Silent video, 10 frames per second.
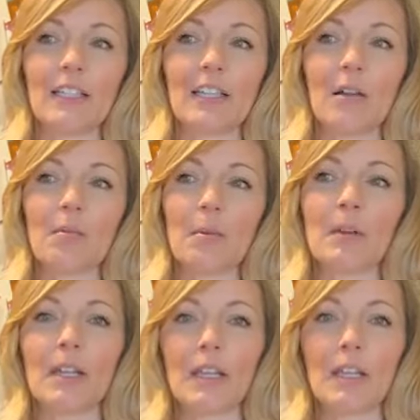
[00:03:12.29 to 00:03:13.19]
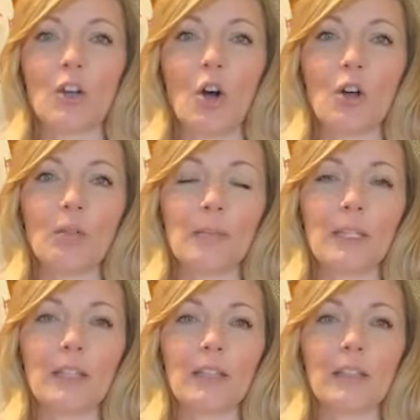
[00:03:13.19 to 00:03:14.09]
I remember he called
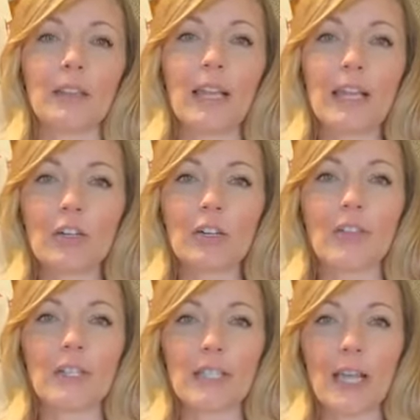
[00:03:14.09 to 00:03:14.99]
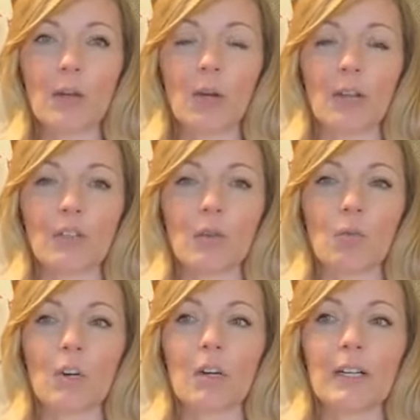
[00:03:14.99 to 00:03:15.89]
me later in the day while I was at
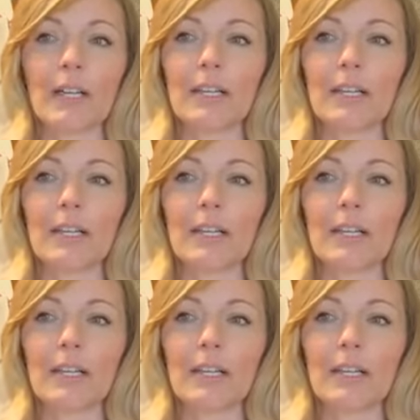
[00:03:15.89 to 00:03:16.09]
work,